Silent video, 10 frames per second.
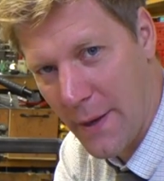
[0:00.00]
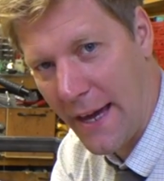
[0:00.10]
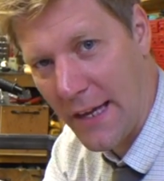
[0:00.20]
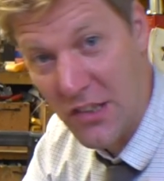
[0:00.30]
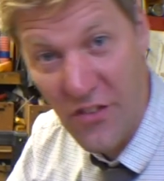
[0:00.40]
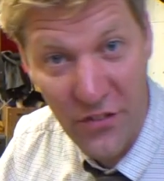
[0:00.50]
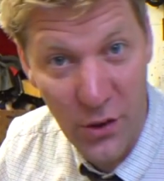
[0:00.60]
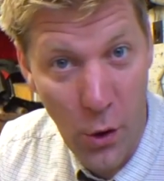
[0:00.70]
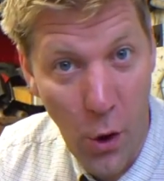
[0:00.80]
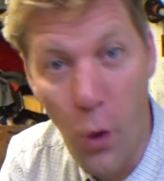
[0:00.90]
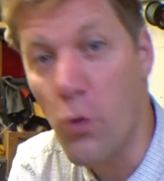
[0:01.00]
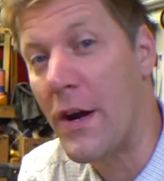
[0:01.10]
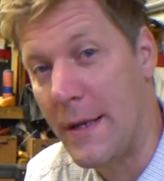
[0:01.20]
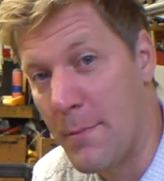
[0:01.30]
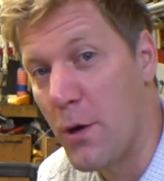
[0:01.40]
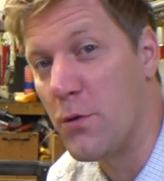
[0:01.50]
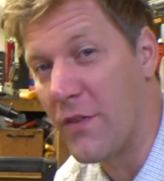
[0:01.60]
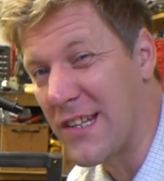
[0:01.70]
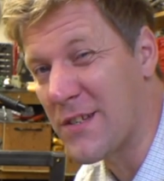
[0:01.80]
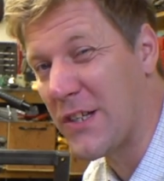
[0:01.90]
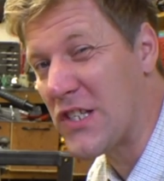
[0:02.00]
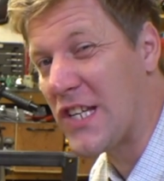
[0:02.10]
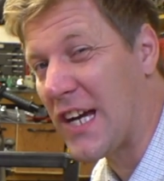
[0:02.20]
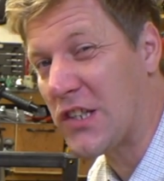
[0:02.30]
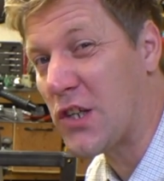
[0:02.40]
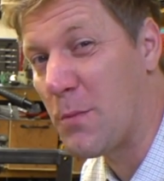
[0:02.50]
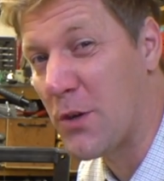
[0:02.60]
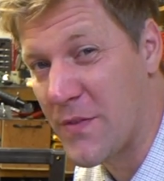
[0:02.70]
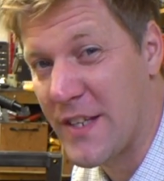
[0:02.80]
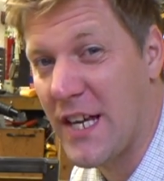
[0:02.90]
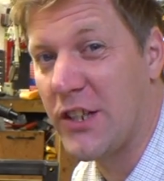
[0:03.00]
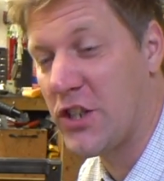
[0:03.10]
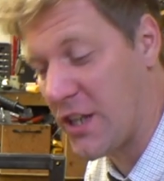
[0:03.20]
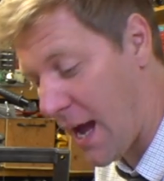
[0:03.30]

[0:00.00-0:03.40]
it hits the floor already moving, so it doesn't take too much of its energy